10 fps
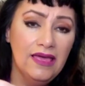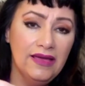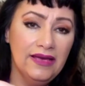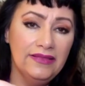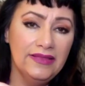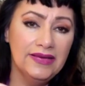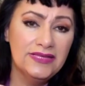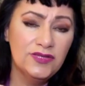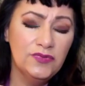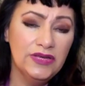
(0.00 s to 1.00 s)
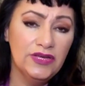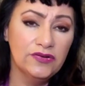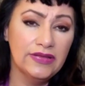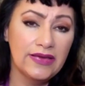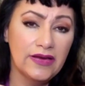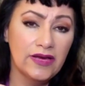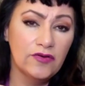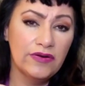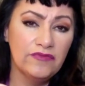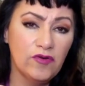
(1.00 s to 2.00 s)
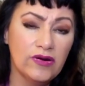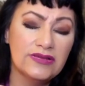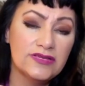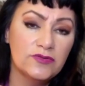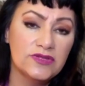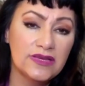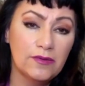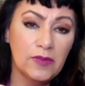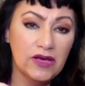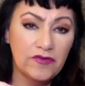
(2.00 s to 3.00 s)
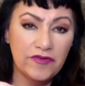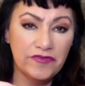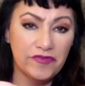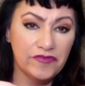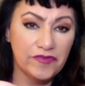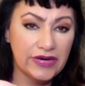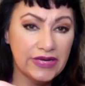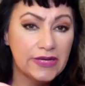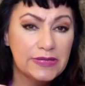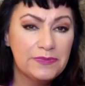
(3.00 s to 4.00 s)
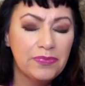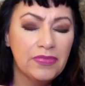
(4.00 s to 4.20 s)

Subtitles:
And that's what you're like hungry for. It's almost like I'm hungry for freedom.